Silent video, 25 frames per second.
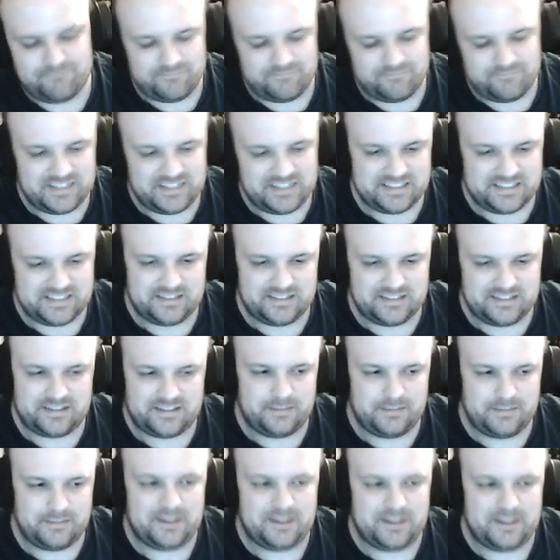isn't the
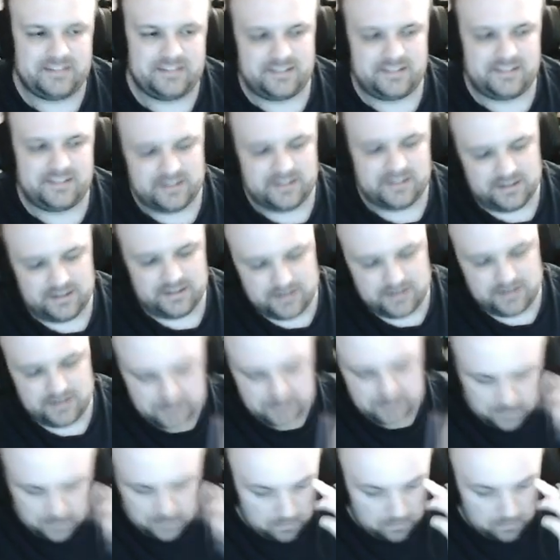best.
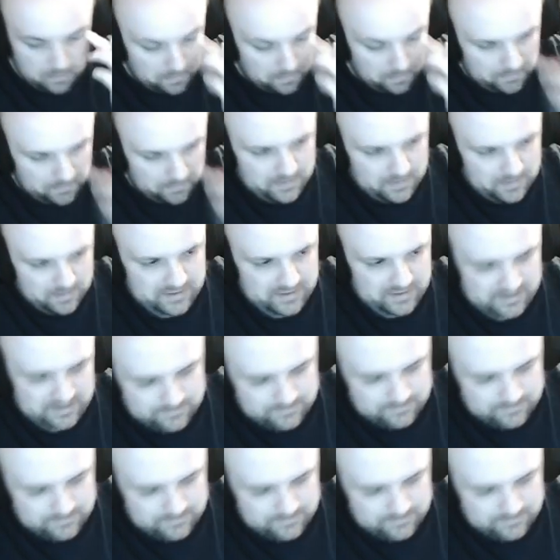Right?